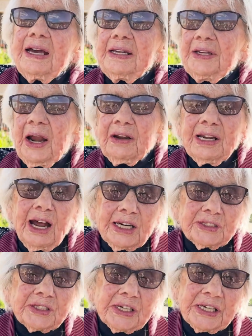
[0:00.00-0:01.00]
Not
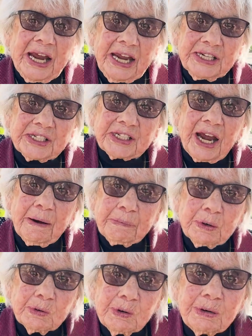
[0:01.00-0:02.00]
like today's
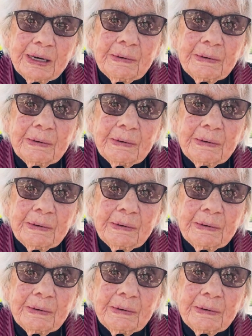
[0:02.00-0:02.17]
couple,